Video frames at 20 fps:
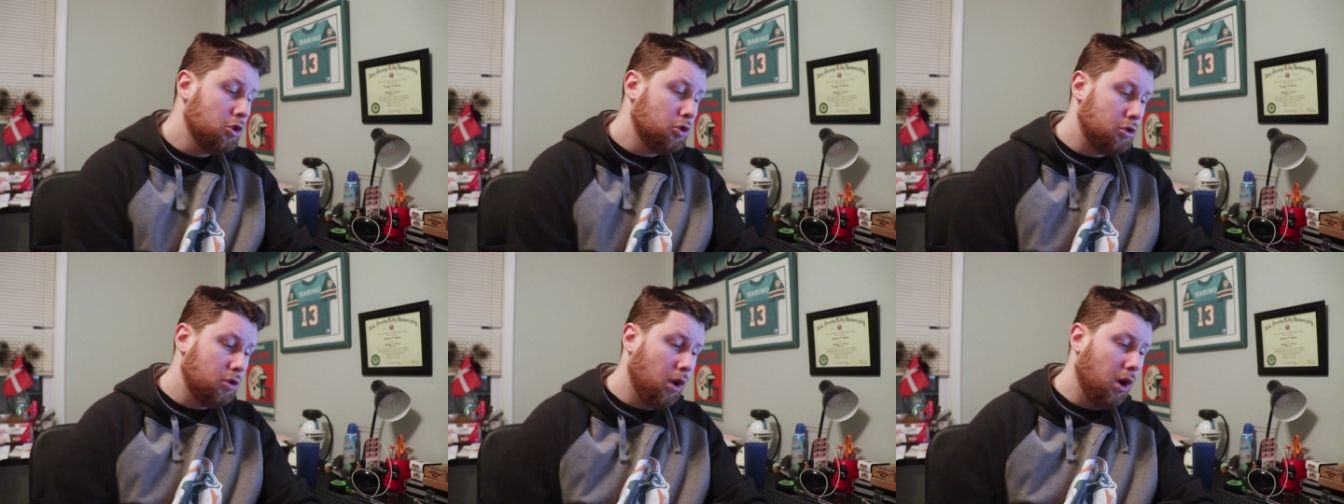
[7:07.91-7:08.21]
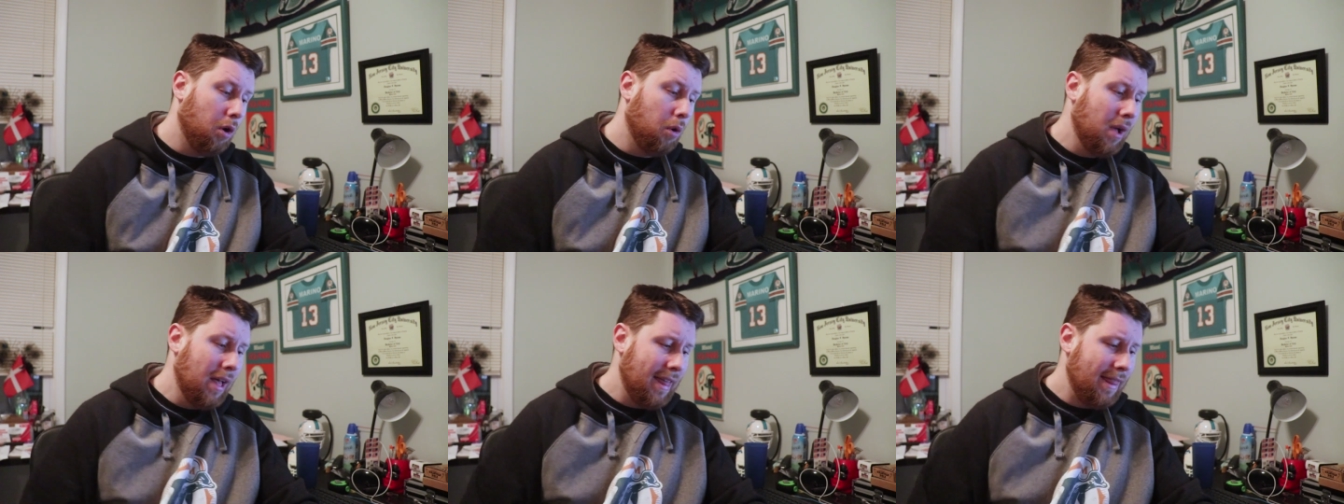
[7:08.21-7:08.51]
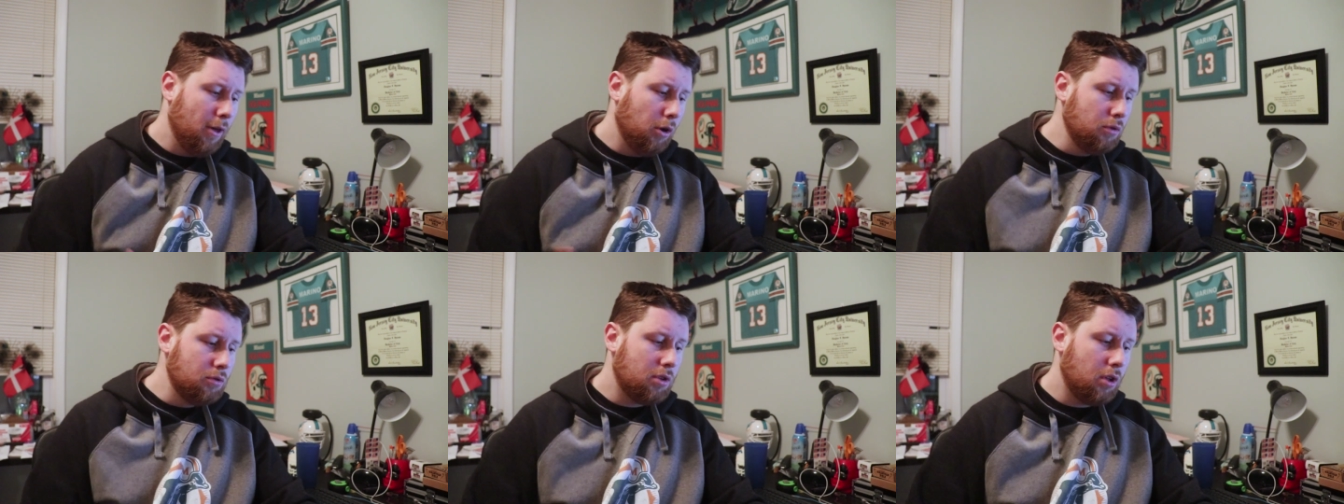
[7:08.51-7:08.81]
So
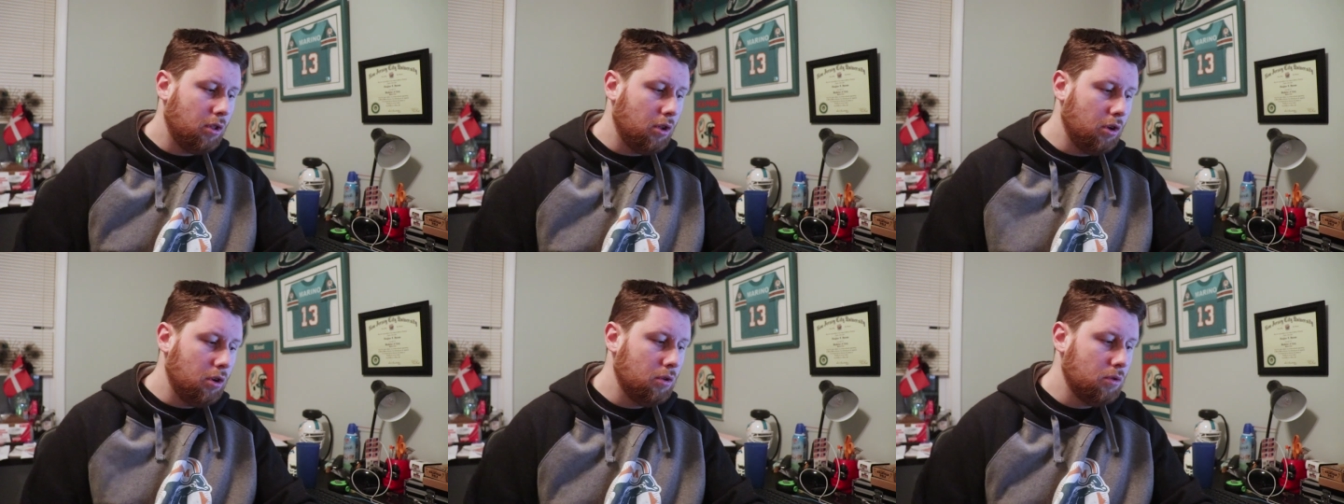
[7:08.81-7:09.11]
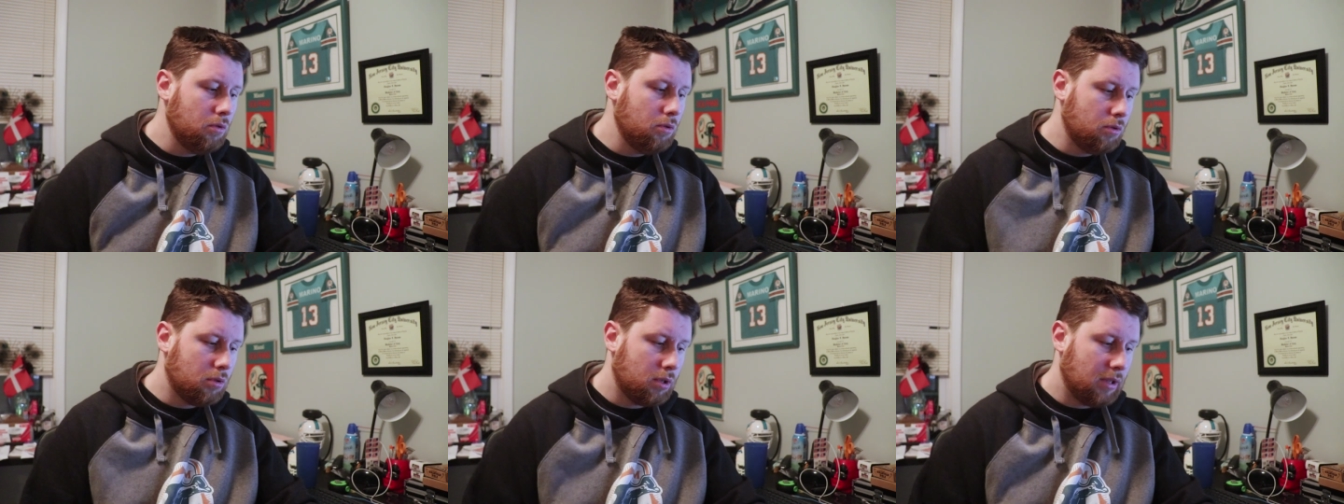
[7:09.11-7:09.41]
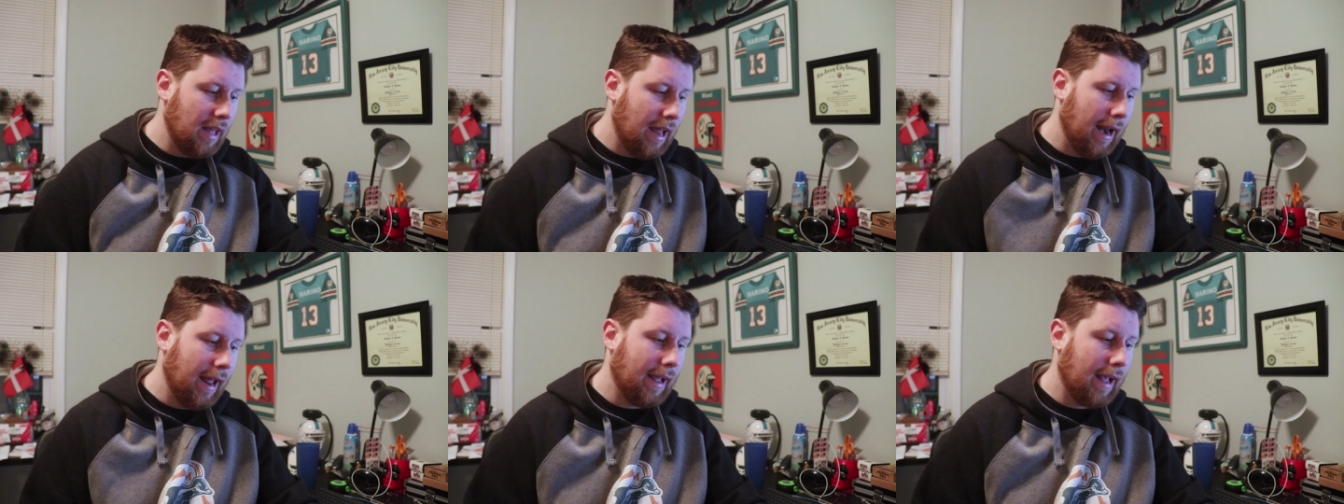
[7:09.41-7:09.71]
those are the news
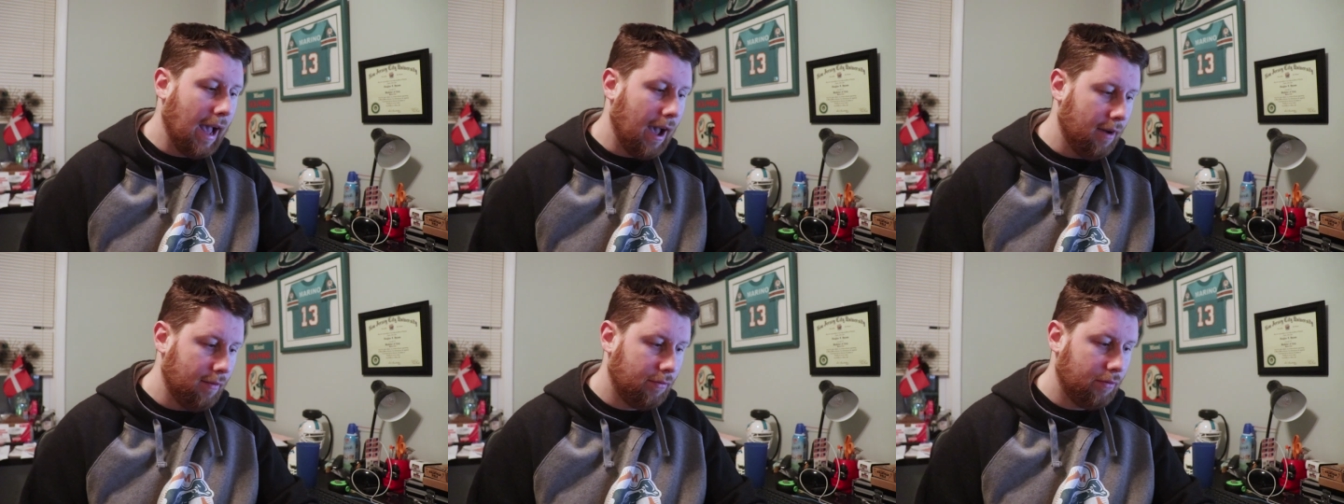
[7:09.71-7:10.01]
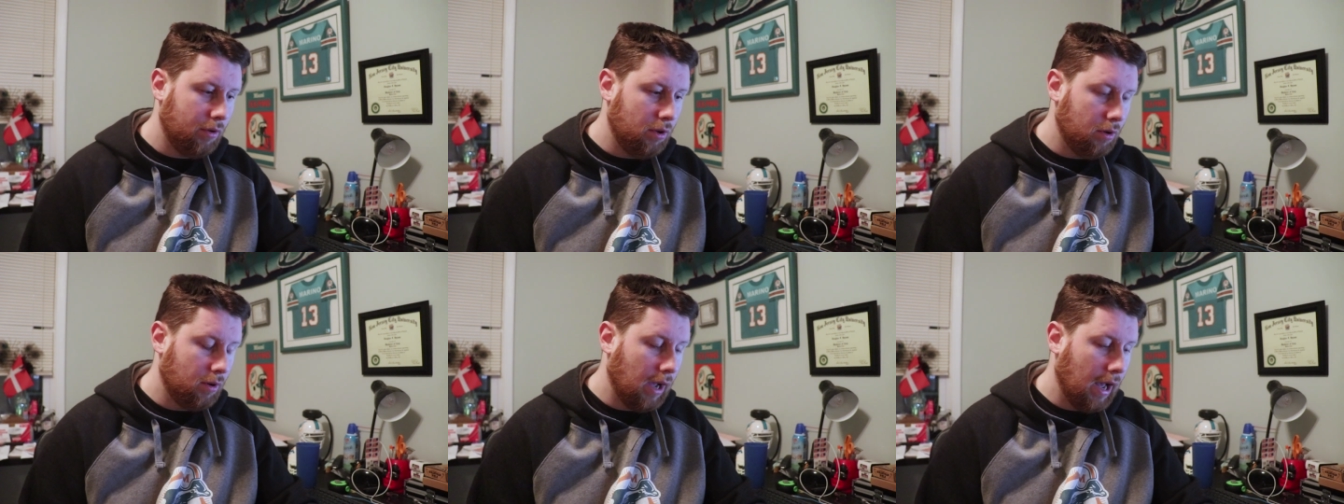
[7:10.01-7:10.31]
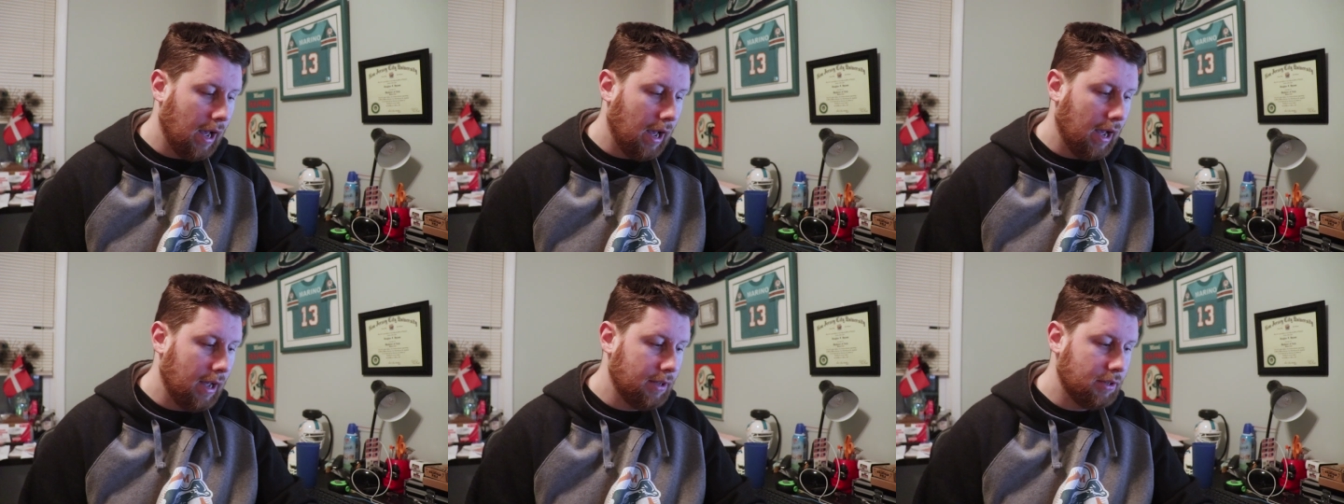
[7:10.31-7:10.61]
that I got for you
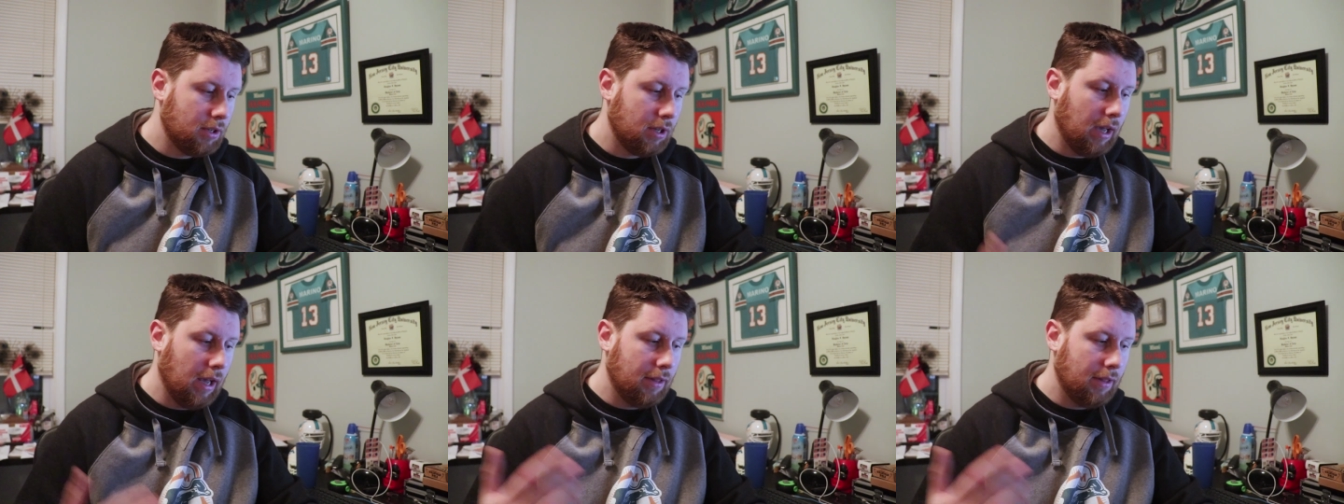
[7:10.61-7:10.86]
guys.